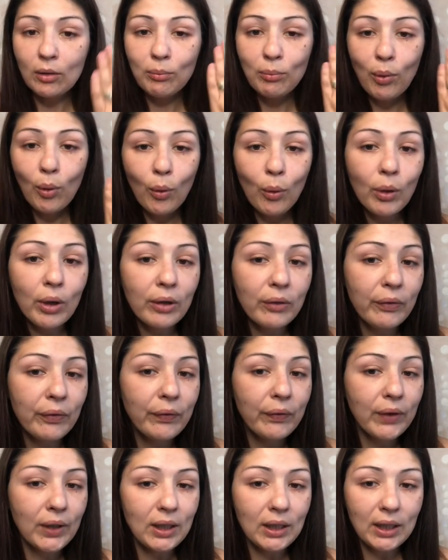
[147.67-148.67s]
pore
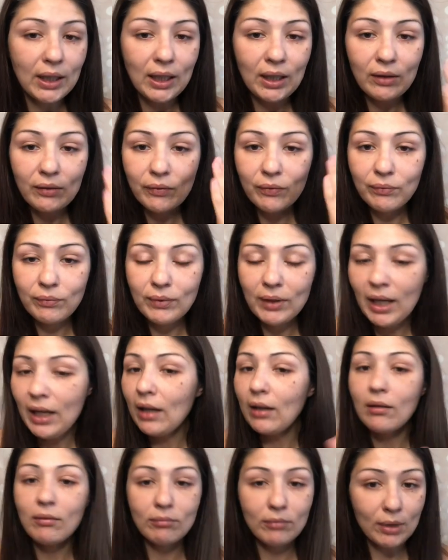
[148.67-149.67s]
filling,
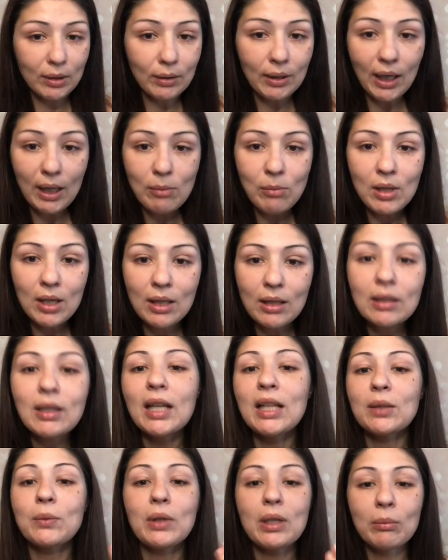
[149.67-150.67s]
you name it.
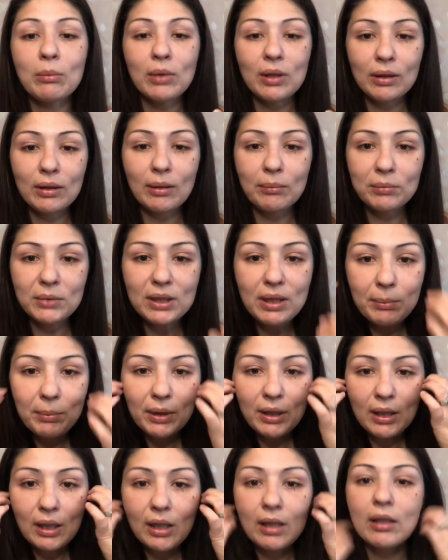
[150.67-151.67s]
That's what I'm
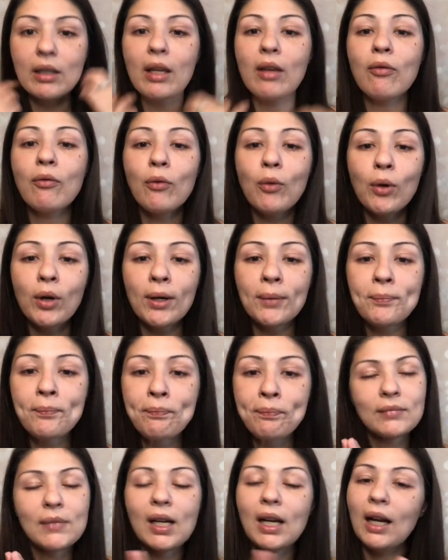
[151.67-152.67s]
typically looking for.
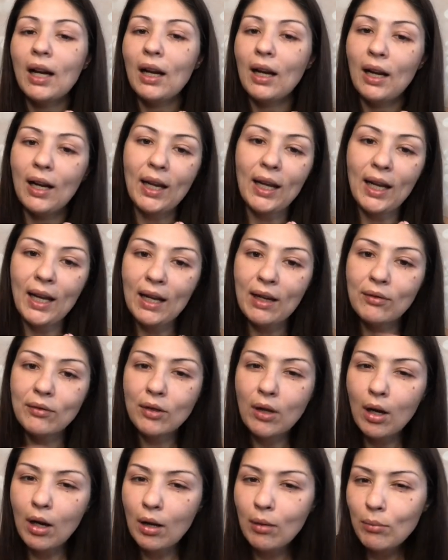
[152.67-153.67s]
I have
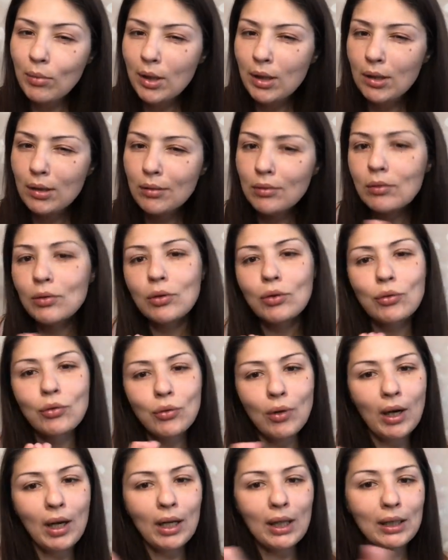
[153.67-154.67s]
combo
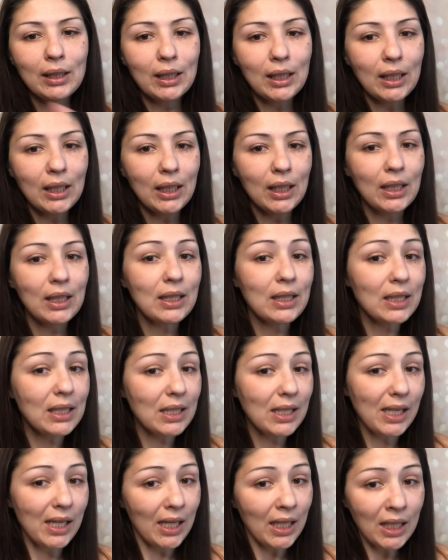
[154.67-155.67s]
dry leaning
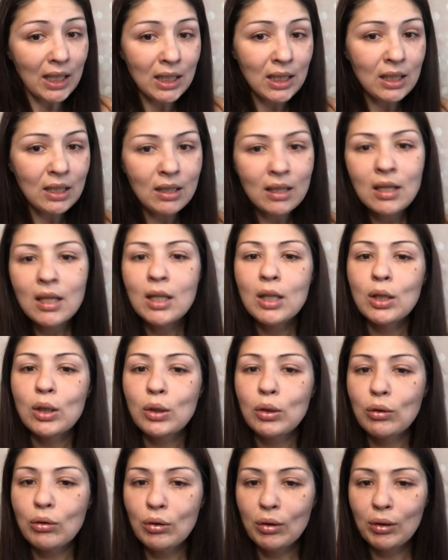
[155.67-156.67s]
skin,
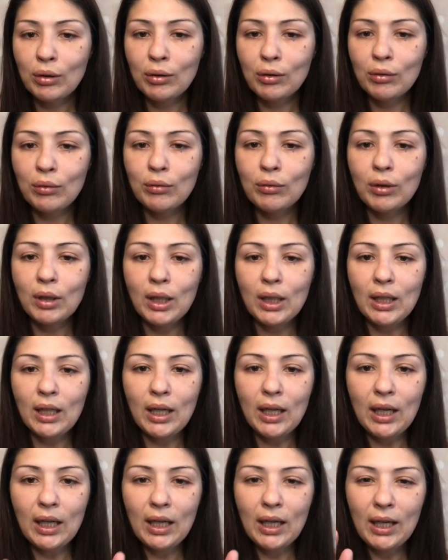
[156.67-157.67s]
so
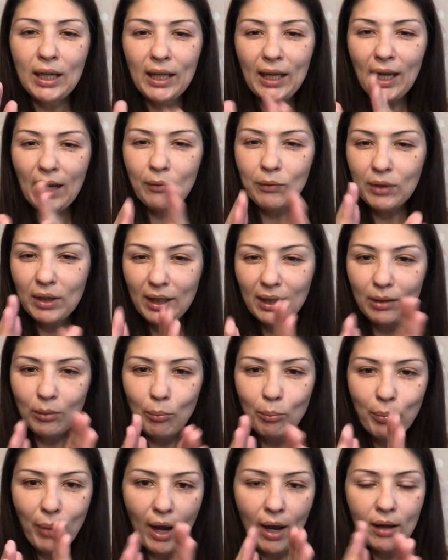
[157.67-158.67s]
I have to kind
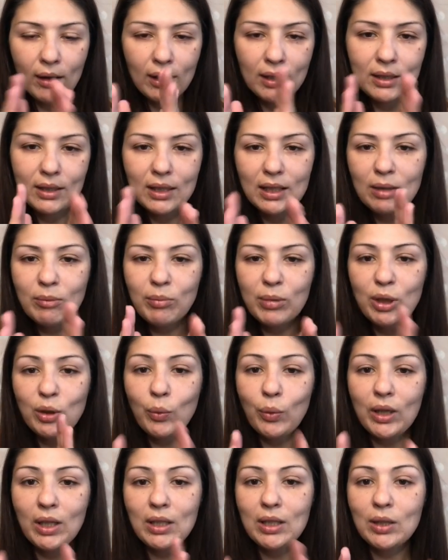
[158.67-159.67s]
of balance in
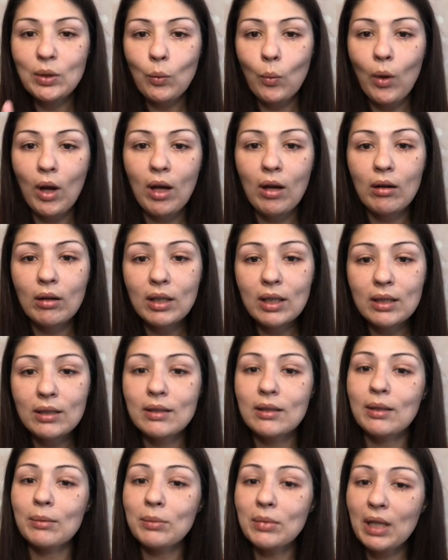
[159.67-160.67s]
between as well, because
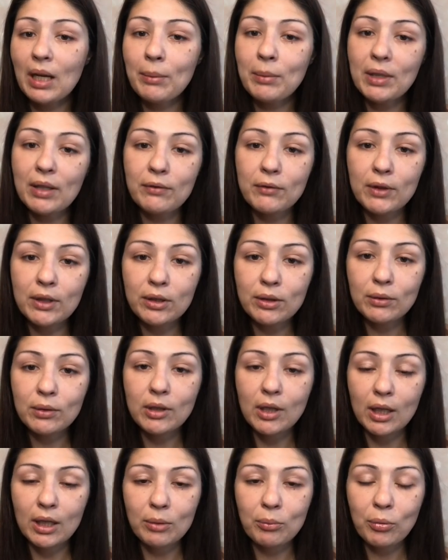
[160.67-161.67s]
sometimes I've also
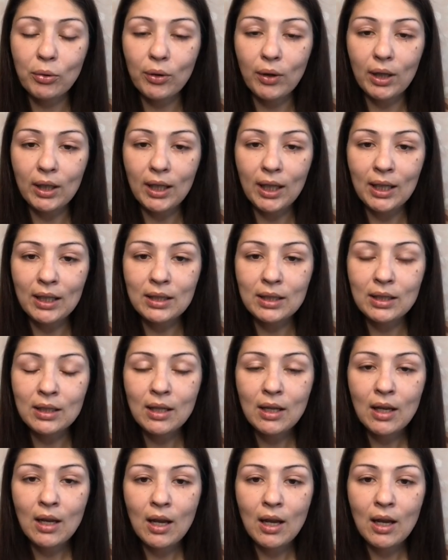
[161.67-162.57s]
gotten products